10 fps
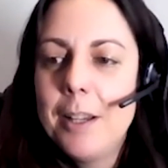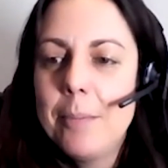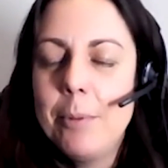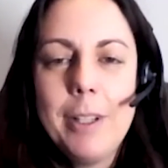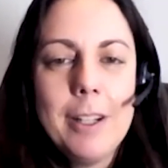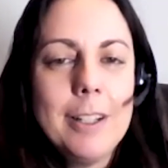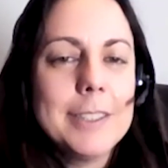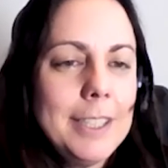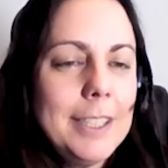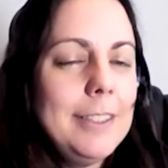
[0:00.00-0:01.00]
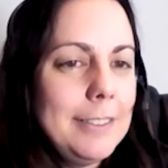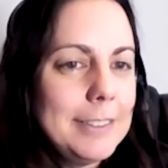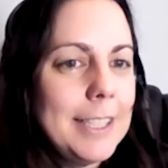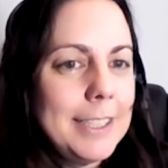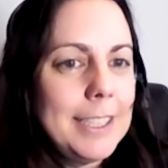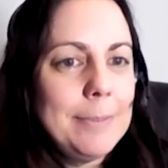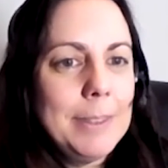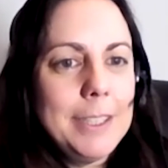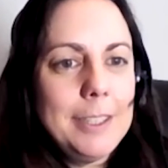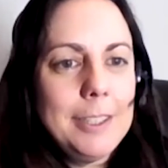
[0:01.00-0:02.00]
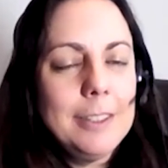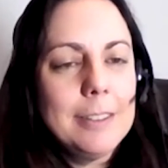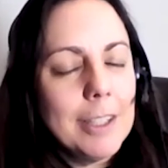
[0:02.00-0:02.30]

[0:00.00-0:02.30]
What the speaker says: But we are seeing new techniques being used.